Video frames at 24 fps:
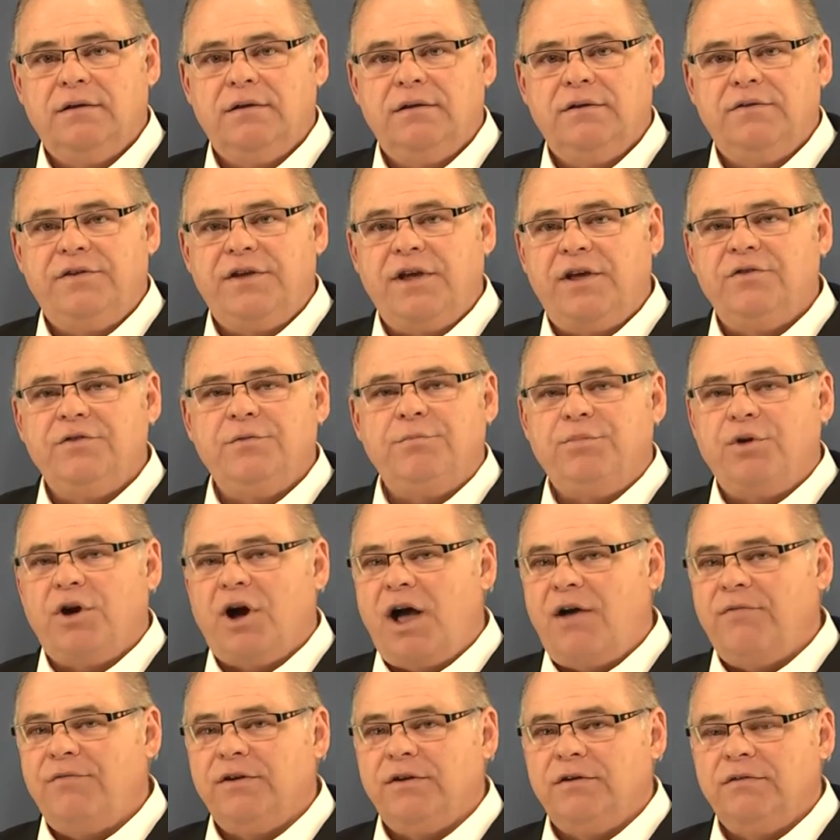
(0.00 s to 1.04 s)
Sales and
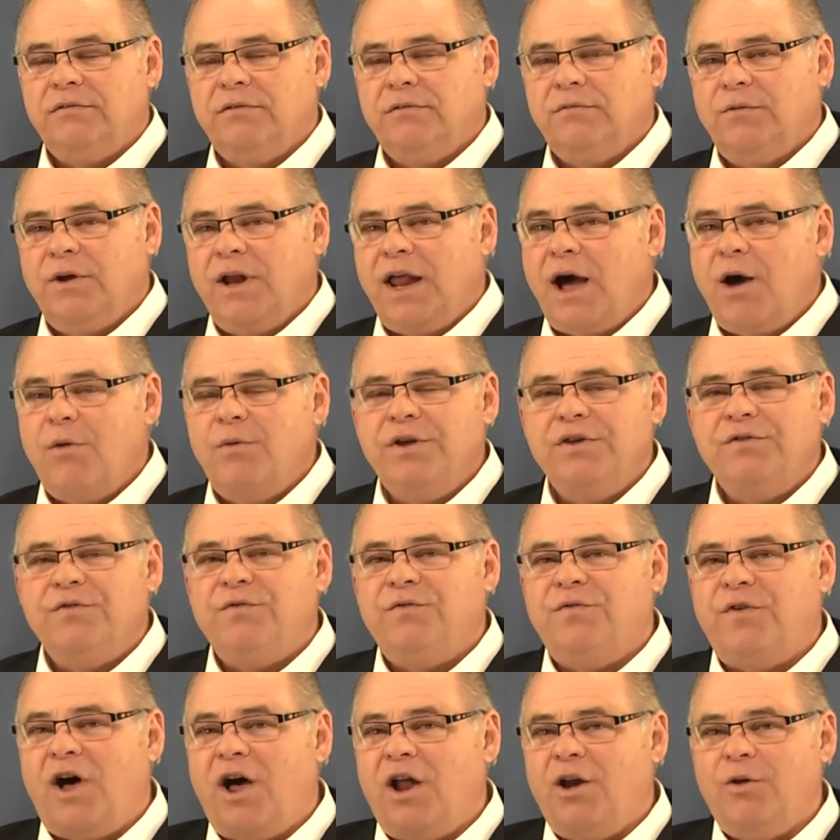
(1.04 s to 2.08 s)
profit will always
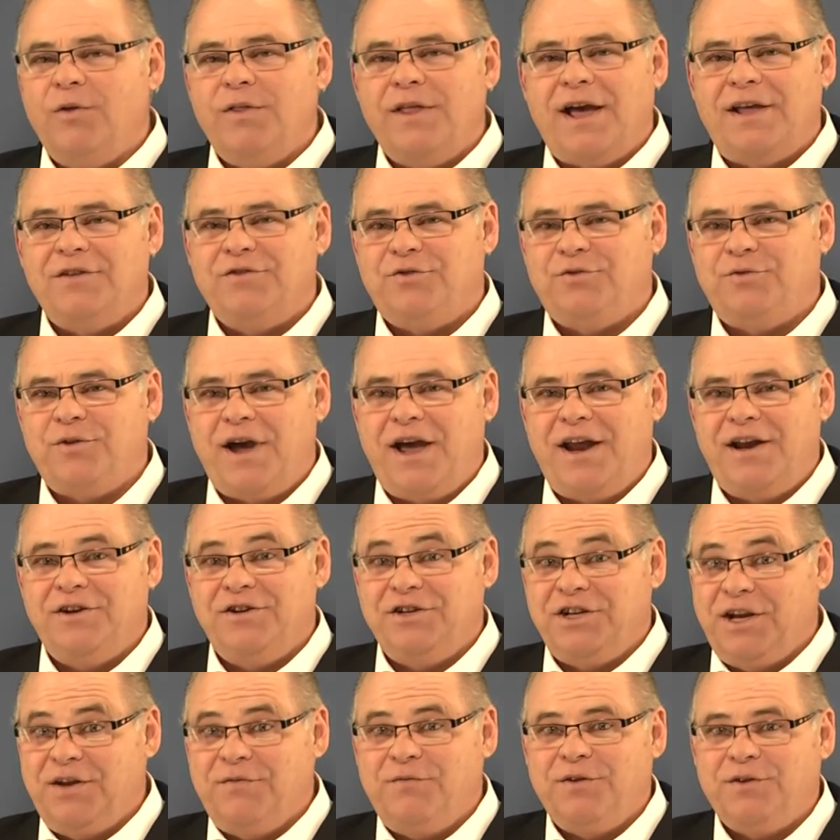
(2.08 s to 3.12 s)
follow that
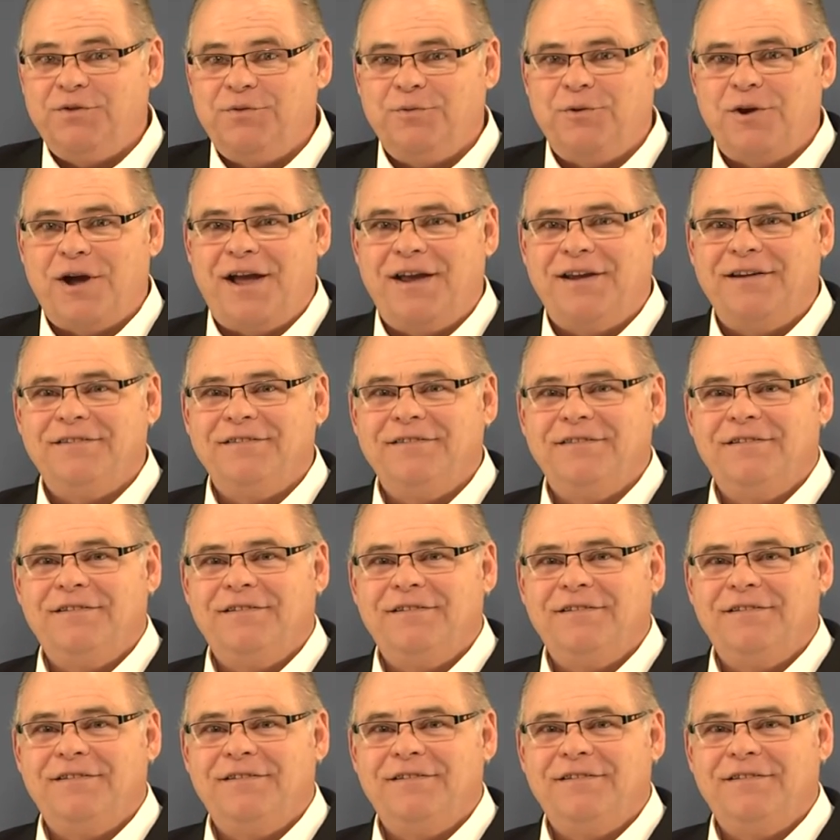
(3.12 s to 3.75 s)
strategy if it's right.